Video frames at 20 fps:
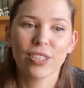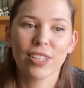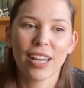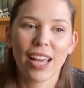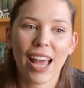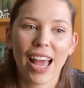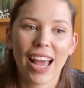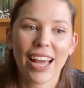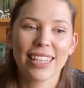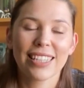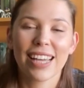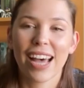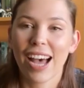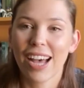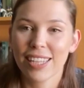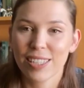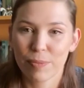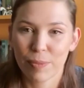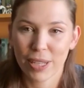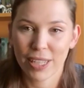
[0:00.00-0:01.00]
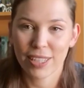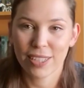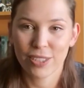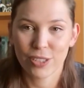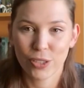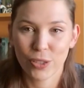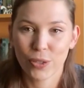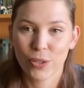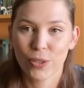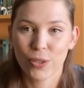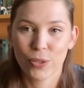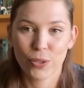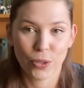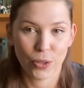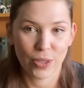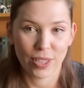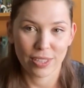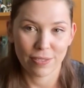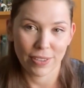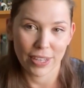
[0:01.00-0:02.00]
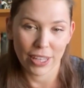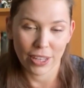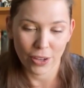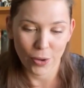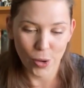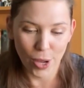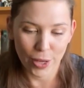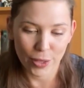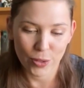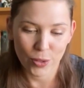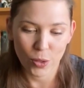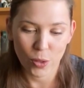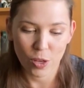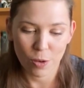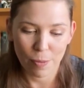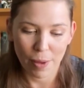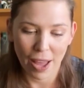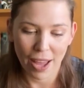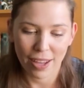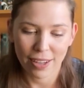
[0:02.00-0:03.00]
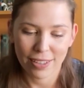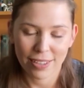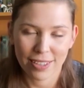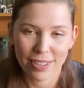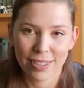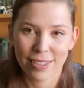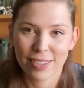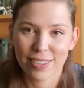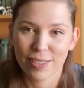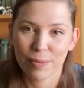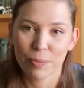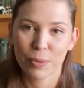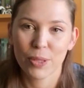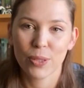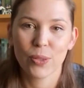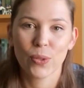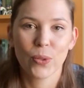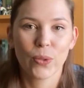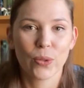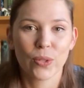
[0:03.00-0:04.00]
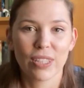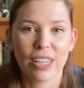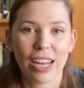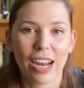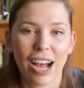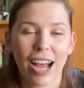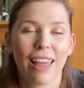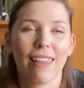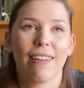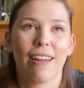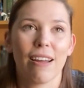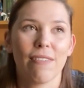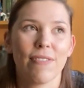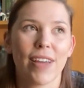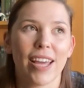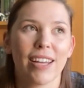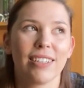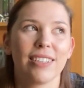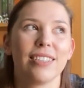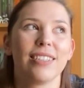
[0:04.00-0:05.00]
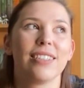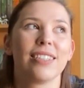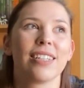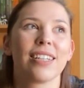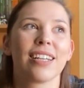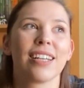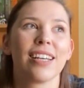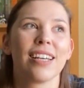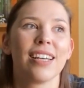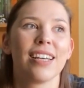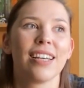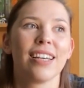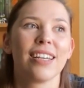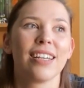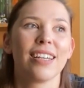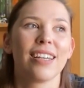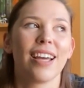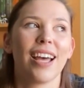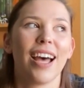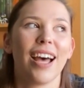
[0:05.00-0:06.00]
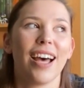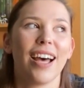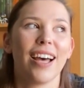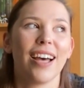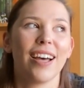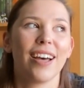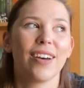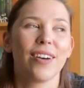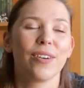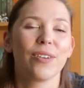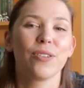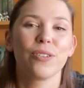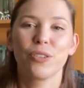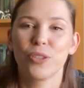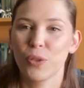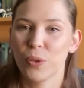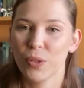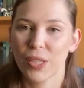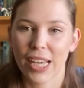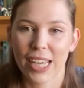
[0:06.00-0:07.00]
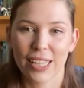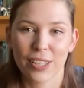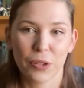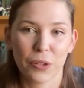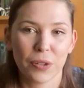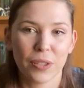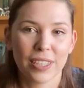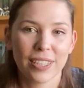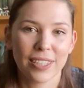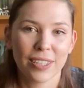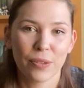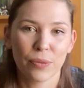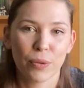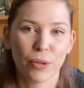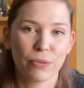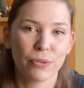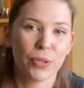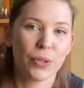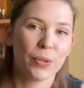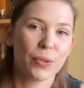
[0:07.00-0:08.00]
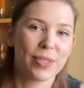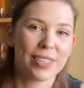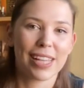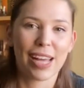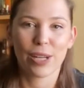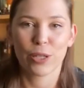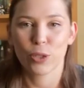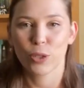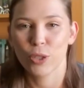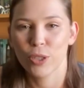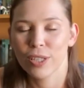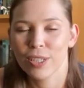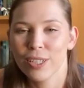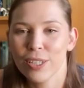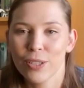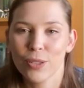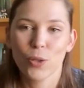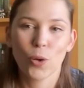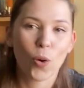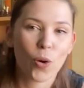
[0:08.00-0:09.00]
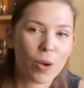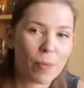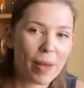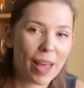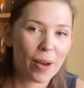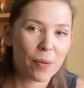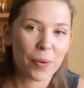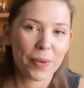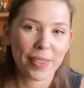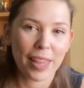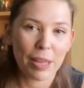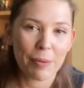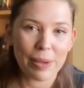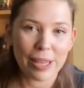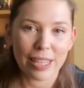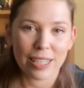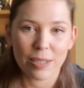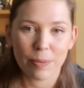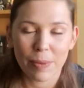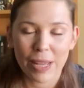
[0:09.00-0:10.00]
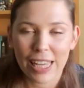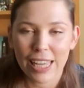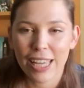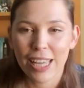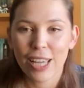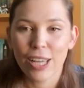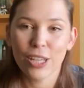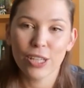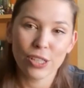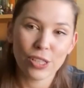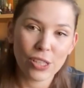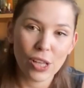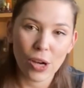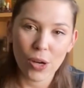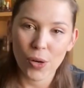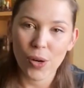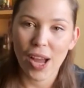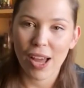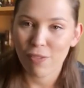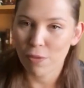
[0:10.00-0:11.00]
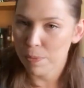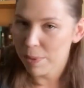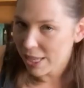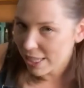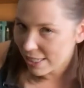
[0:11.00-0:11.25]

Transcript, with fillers: has asked me to do this video and talk about some musicals that I love and uh, do like a little review slash talk about what they mean to me. So I have a big